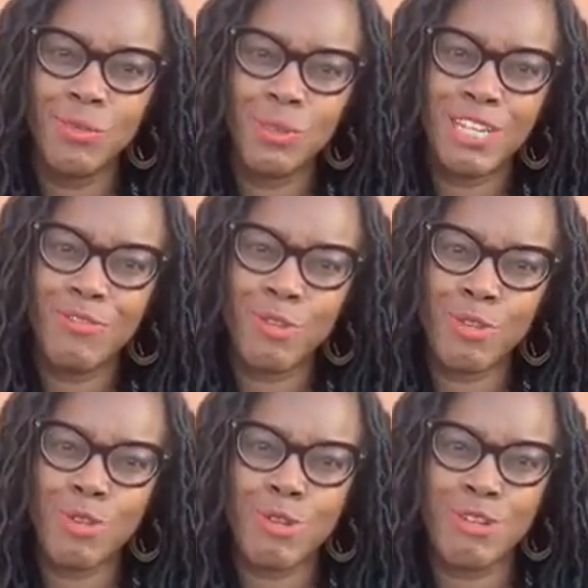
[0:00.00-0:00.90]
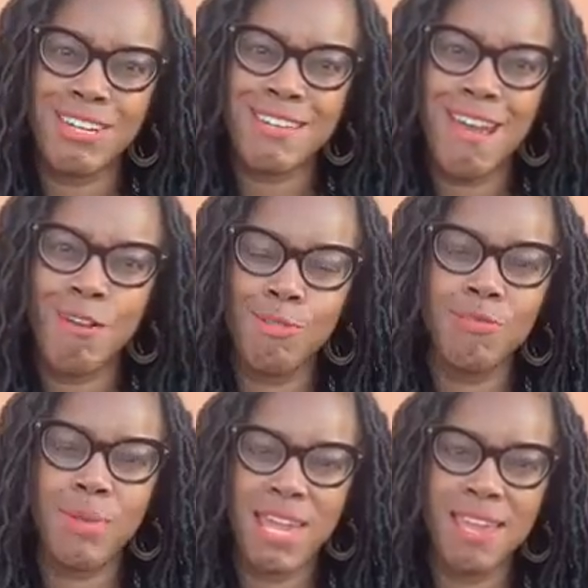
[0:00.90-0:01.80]
when I first started. I
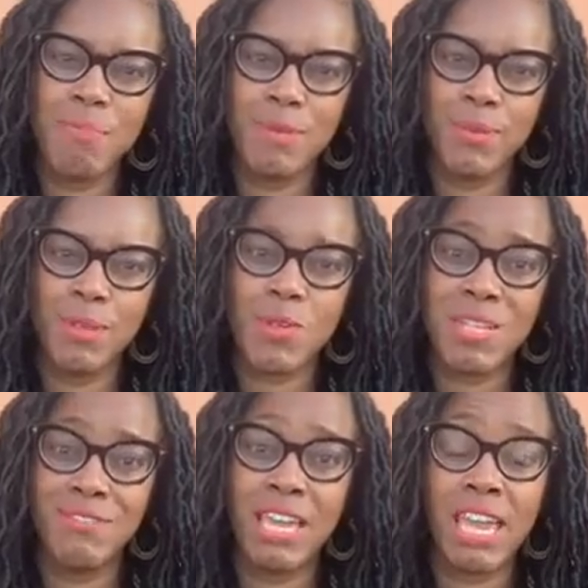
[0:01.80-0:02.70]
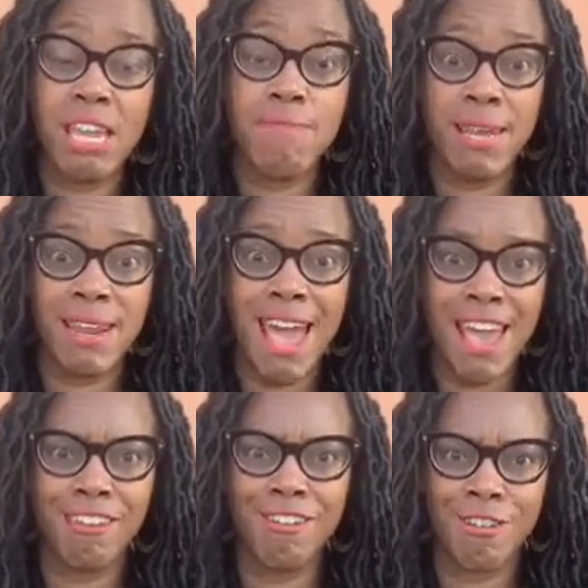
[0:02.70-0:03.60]
was paying my bills living in
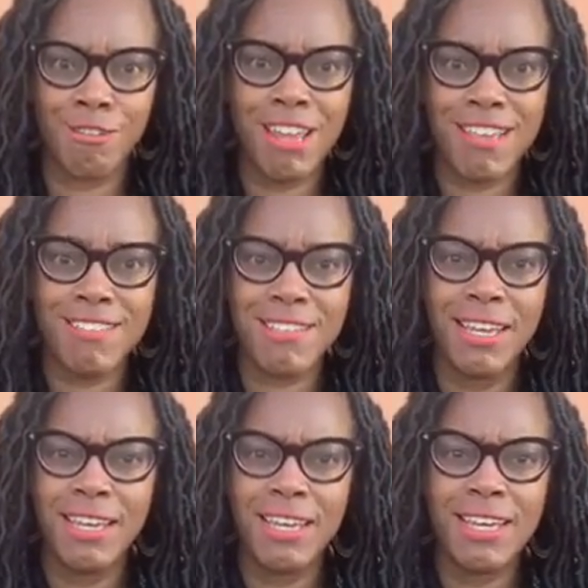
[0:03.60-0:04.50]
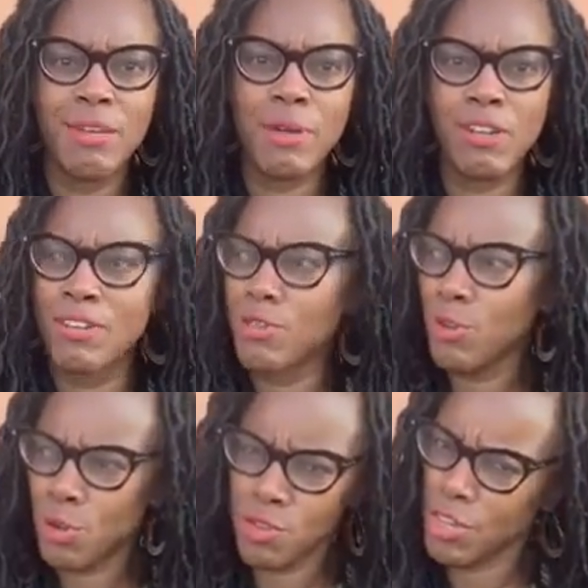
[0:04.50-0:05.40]
Manhattan, no less. Anybody who lives in
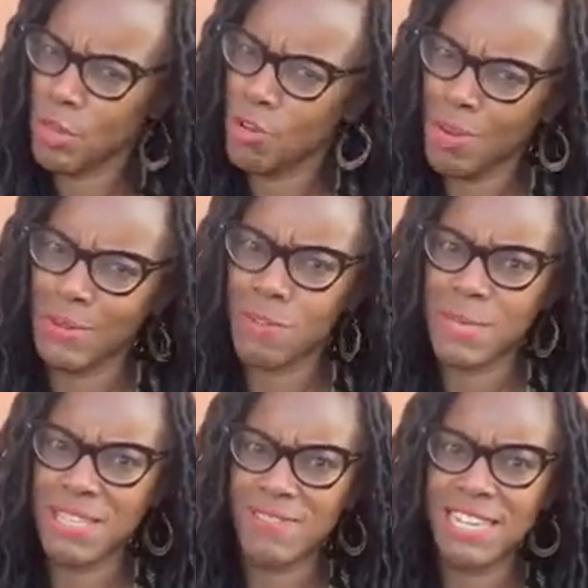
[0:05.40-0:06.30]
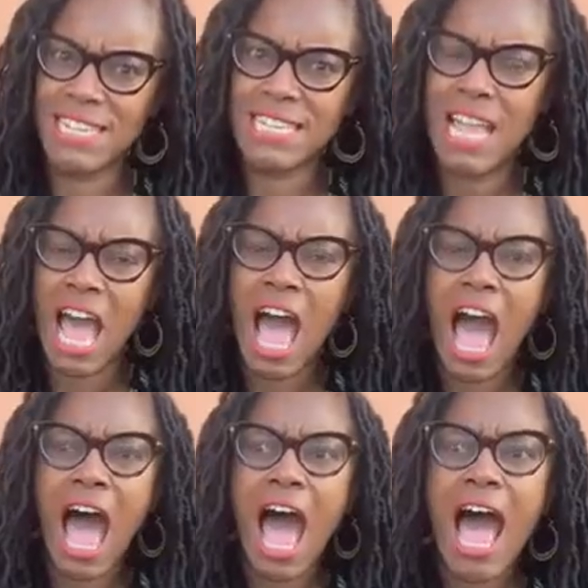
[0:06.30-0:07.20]
New York City, you know how expensive it is.
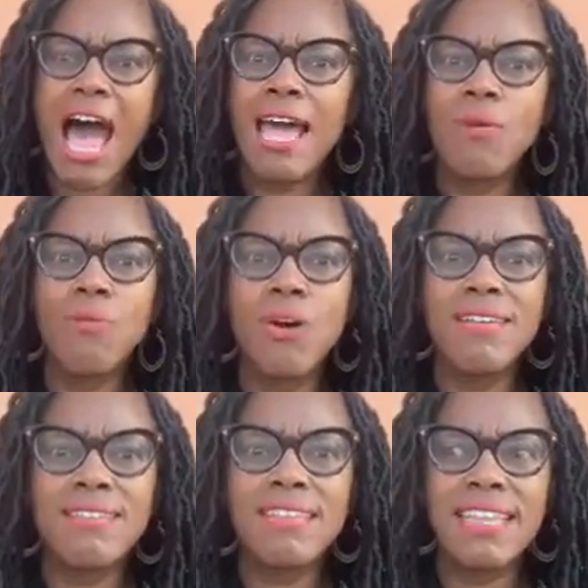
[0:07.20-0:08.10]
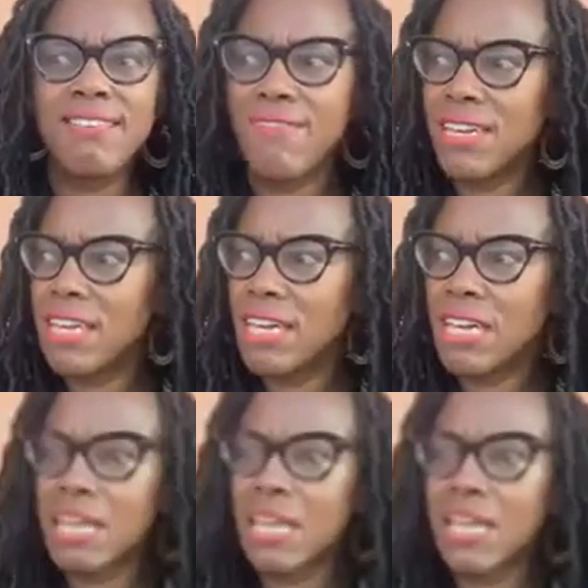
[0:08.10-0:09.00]
I was living